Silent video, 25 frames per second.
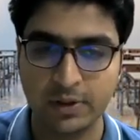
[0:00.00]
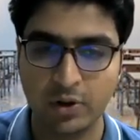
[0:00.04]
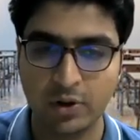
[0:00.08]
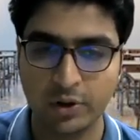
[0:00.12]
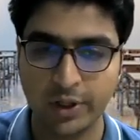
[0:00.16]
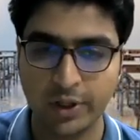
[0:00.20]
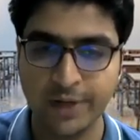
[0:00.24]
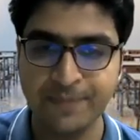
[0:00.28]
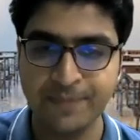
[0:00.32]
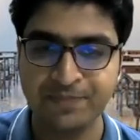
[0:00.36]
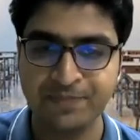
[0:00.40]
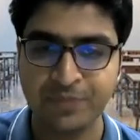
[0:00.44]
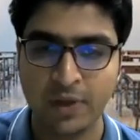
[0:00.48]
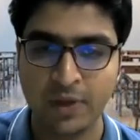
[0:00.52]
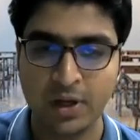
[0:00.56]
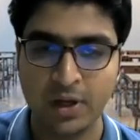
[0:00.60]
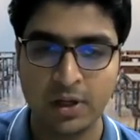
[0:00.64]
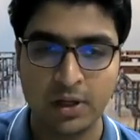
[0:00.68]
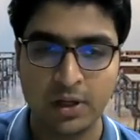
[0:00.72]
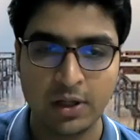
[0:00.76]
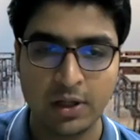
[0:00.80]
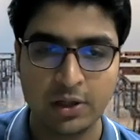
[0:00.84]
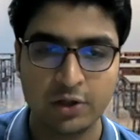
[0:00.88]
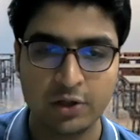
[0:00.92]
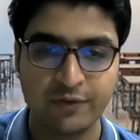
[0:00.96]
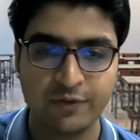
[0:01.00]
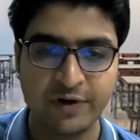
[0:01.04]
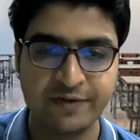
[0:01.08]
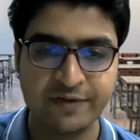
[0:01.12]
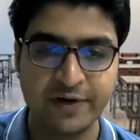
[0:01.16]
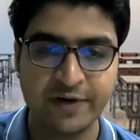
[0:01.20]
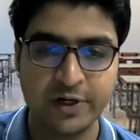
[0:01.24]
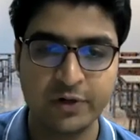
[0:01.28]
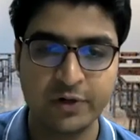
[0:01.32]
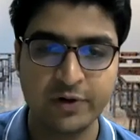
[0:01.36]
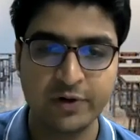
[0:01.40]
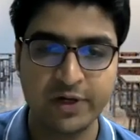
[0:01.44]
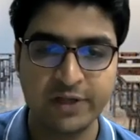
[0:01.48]
okay, so what
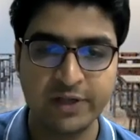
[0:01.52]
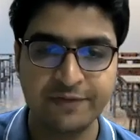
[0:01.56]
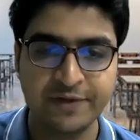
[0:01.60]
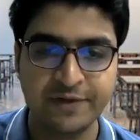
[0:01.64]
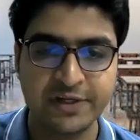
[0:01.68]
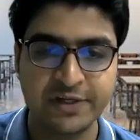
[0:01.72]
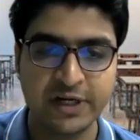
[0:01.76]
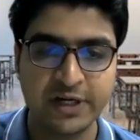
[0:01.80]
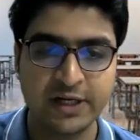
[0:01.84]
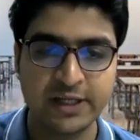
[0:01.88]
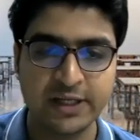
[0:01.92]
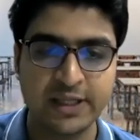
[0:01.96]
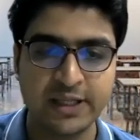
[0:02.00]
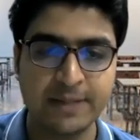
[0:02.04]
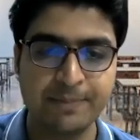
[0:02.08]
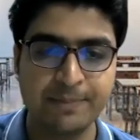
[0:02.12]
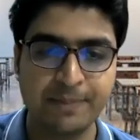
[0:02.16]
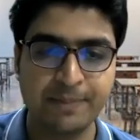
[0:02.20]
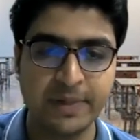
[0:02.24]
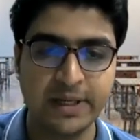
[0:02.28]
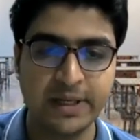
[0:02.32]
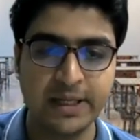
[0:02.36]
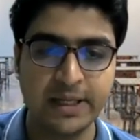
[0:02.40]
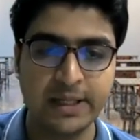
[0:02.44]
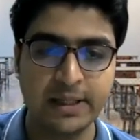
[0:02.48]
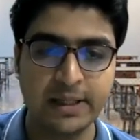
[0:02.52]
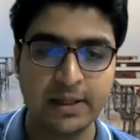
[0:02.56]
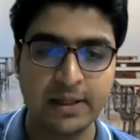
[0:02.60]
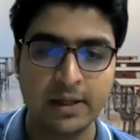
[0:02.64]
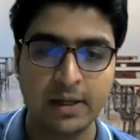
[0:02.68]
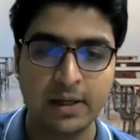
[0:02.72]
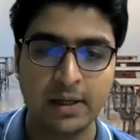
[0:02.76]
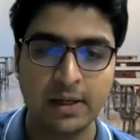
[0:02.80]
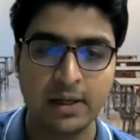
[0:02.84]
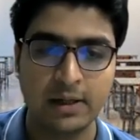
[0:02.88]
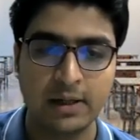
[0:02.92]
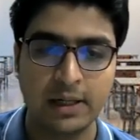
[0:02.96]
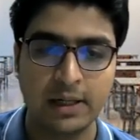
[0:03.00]
we do is we just simply
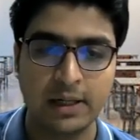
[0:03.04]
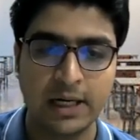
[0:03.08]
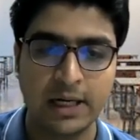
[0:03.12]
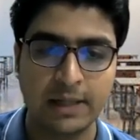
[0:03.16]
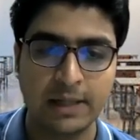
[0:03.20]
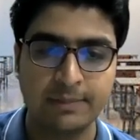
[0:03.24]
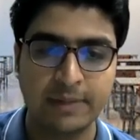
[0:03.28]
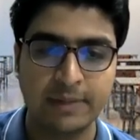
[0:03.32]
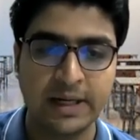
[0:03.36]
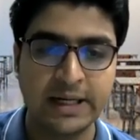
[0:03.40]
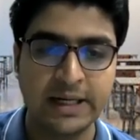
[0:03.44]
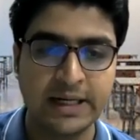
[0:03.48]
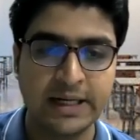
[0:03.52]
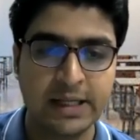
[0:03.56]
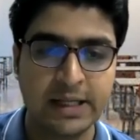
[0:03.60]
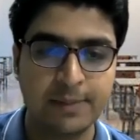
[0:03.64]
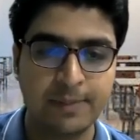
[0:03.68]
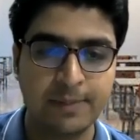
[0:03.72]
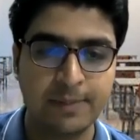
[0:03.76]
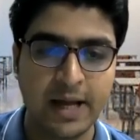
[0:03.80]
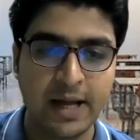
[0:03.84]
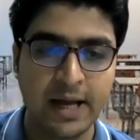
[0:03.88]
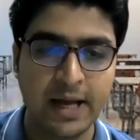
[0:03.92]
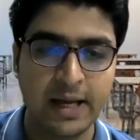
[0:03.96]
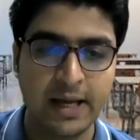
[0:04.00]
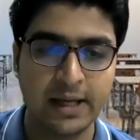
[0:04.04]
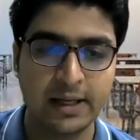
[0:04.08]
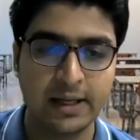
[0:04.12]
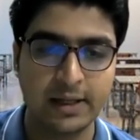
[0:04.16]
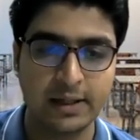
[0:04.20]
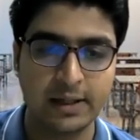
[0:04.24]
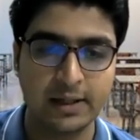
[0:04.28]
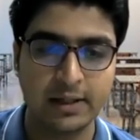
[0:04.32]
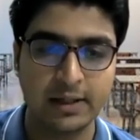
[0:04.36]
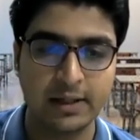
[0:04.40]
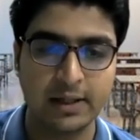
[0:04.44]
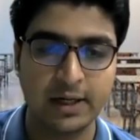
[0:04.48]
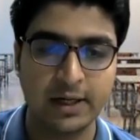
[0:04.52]
multiply
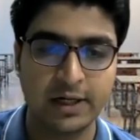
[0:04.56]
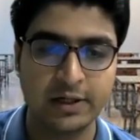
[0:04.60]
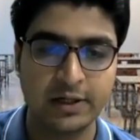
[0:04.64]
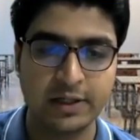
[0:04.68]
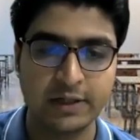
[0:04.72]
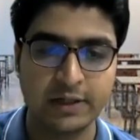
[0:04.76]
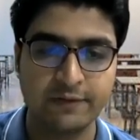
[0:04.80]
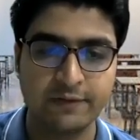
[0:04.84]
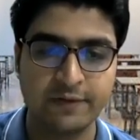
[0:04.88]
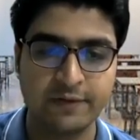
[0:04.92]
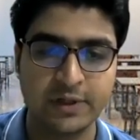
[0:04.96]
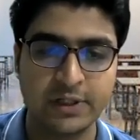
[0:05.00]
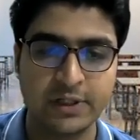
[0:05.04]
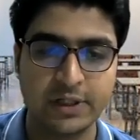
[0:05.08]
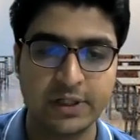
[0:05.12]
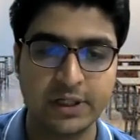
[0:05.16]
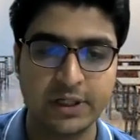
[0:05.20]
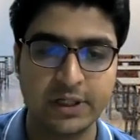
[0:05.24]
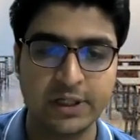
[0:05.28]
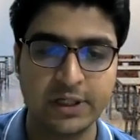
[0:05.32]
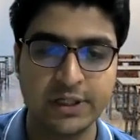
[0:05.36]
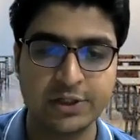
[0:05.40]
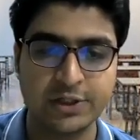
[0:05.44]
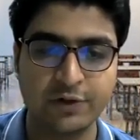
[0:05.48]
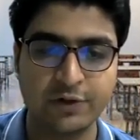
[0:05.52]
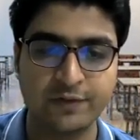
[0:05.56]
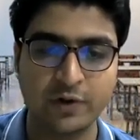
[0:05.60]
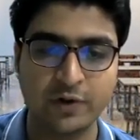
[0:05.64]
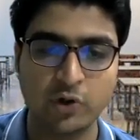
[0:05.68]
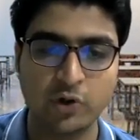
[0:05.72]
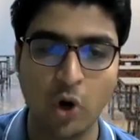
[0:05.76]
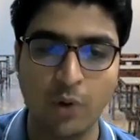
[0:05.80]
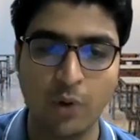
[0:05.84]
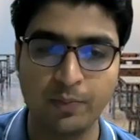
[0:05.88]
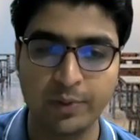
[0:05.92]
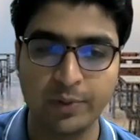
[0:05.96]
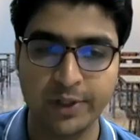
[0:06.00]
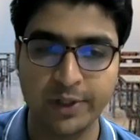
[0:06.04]
it with each of the
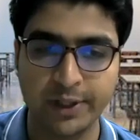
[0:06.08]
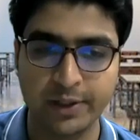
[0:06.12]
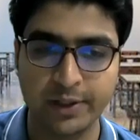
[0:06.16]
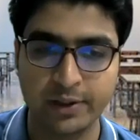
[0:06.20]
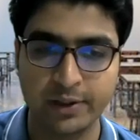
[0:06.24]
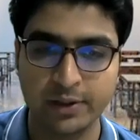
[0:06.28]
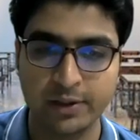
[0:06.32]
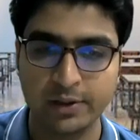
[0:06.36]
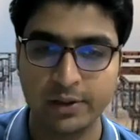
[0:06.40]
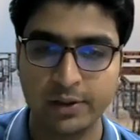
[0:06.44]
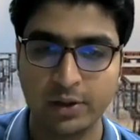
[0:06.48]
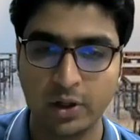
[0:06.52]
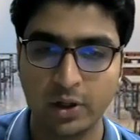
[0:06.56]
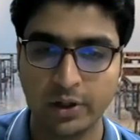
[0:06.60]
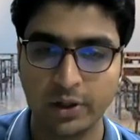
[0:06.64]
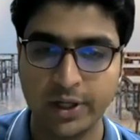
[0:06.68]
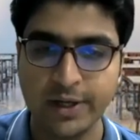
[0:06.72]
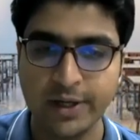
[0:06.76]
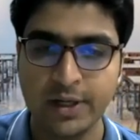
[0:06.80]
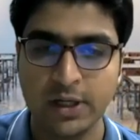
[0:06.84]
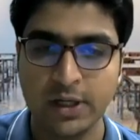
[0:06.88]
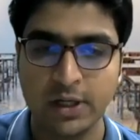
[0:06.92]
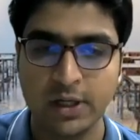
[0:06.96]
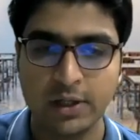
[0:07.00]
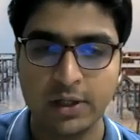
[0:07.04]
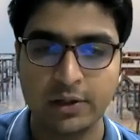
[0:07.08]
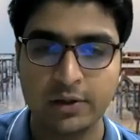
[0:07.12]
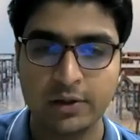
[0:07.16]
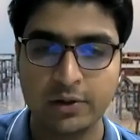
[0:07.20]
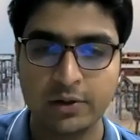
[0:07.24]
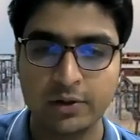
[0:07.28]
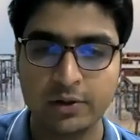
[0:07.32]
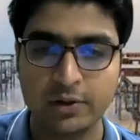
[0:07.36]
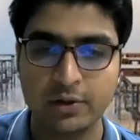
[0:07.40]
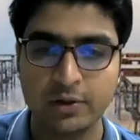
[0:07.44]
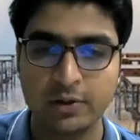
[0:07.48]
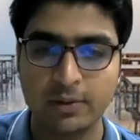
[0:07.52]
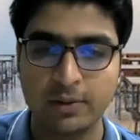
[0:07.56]
components. Okay,
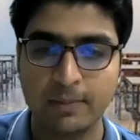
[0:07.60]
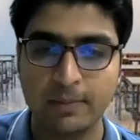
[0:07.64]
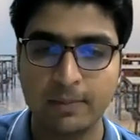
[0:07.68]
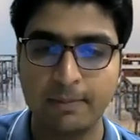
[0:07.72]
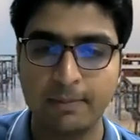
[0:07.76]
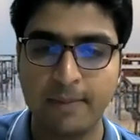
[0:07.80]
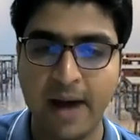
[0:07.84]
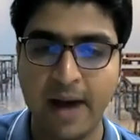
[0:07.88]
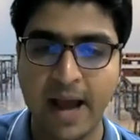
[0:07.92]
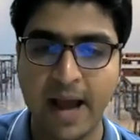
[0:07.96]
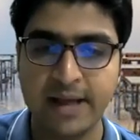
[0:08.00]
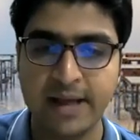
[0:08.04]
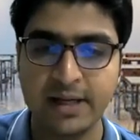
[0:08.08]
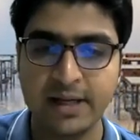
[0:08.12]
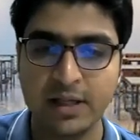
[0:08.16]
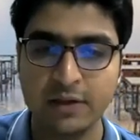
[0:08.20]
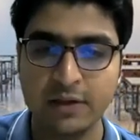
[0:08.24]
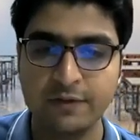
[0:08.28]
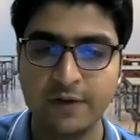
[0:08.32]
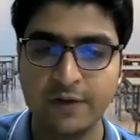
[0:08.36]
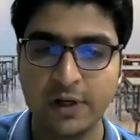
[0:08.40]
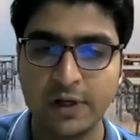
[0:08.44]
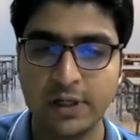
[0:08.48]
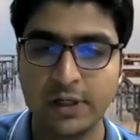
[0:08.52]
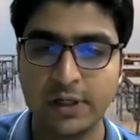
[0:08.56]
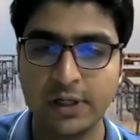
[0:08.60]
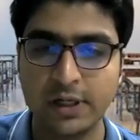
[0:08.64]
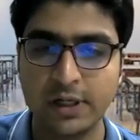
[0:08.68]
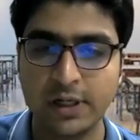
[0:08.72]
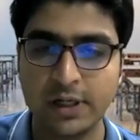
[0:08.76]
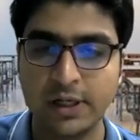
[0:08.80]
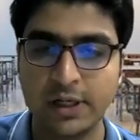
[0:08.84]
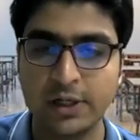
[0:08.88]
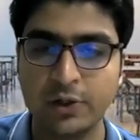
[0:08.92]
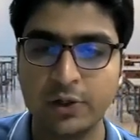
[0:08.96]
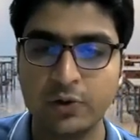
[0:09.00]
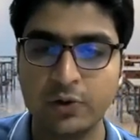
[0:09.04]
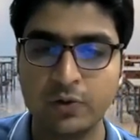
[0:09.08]
so -1
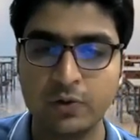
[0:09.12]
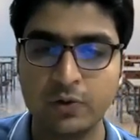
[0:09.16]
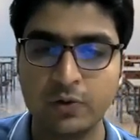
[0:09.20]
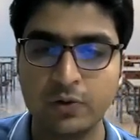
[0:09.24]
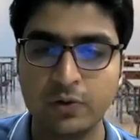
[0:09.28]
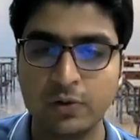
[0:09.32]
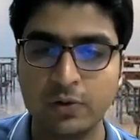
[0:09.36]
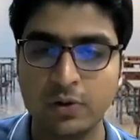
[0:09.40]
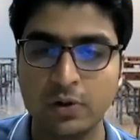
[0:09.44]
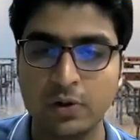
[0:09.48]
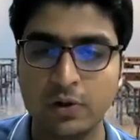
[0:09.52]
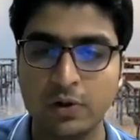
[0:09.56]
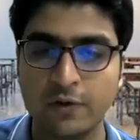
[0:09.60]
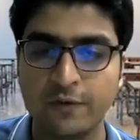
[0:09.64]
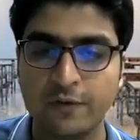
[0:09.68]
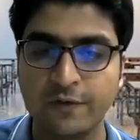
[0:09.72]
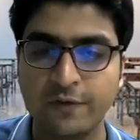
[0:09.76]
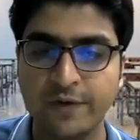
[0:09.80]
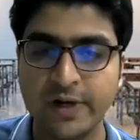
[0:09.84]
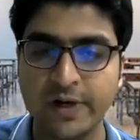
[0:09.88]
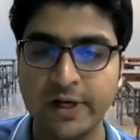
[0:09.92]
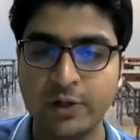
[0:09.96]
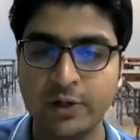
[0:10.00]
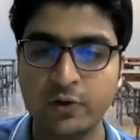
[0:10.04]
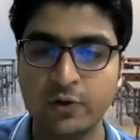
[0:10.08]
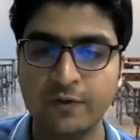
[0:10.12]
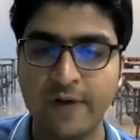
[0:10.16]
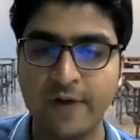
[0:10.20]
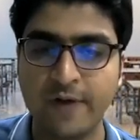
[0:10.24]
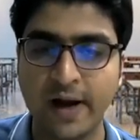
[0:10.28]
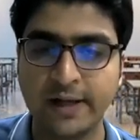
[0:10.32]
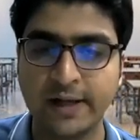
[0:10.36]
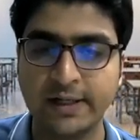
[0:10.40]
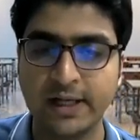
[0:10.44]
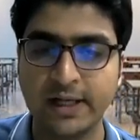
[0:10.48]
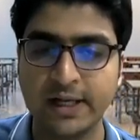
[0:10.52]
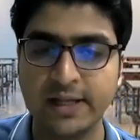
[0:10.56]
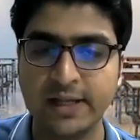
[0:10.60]
into V2
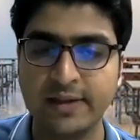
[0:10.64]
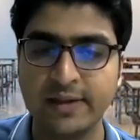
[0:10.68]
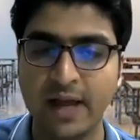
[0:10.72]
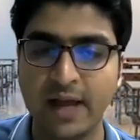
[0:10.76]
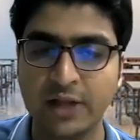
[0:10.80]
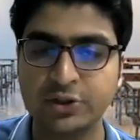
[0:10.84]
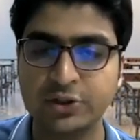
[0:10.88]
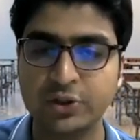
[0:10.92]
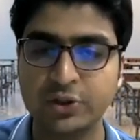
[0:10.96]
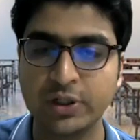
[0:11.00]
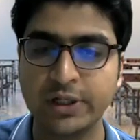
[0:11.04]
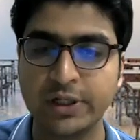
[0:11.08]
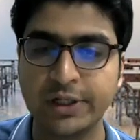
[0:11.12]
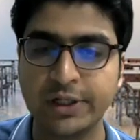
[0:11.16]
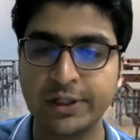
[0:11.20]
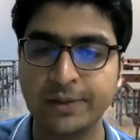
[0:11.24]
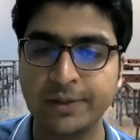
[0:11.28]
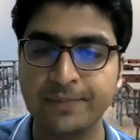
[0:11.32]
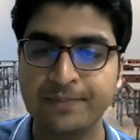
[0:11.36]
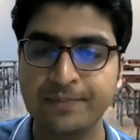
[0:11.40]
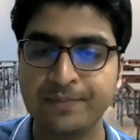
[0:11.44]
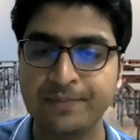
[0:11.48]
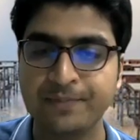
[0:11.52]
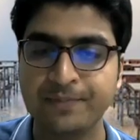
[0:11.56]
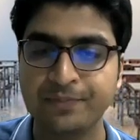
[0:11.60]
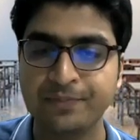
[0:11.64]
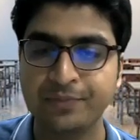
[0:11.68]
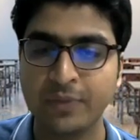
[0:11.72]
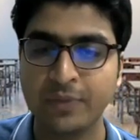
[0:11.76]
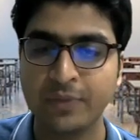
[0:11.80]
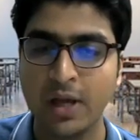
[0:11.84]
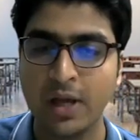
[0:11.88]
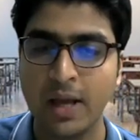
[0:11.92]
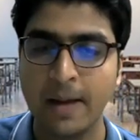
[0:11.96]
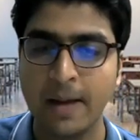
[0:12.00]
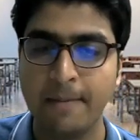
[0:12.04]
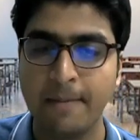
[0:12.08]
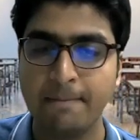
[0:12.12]
vector is actually
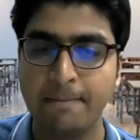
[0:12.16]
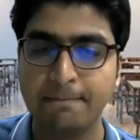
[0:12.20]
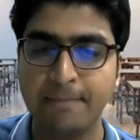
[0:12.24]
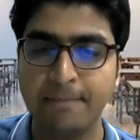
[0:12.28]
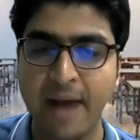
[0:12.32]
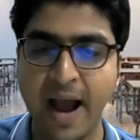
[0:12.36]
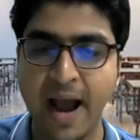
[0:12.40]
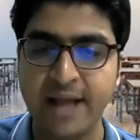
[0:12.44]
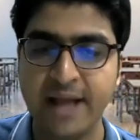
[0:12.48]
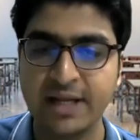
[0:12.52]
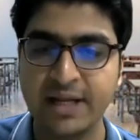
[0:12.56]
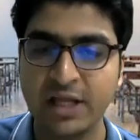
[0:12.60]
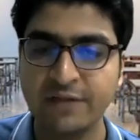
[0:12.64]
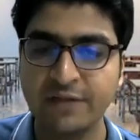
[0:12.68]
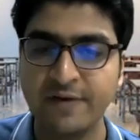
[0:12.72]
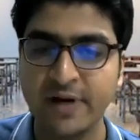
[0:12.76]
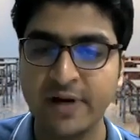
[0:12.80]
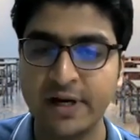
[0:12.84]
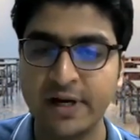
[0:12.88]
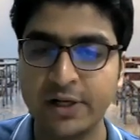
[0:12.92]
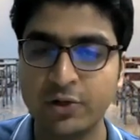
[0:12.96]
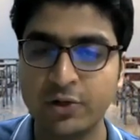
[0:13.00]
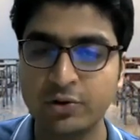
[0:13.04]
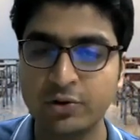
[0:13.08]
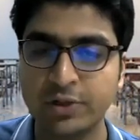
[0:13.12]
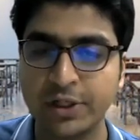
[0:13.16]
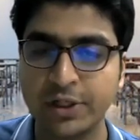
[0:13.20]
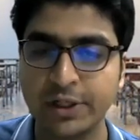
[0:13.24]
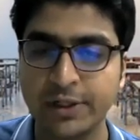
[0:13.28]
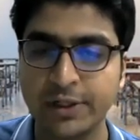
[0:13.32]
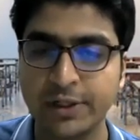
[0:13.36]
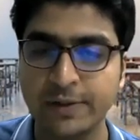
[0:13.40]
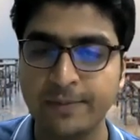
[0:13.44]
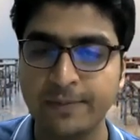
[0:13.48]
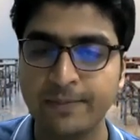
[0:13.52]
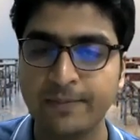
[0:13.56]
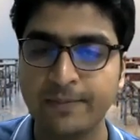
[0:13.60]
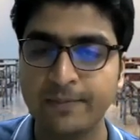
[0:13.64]
-1 into
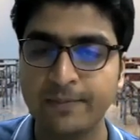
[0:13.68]
3